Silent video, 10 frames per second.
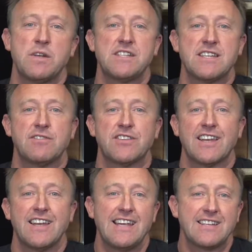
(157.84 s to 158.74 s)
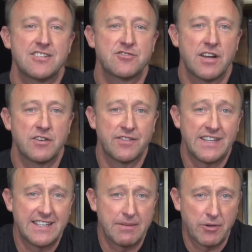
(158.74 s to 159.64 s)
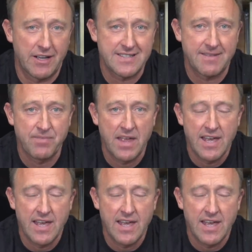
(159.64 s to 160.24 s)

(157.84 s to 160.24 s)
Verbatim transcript: winter for the latest round of the EWS,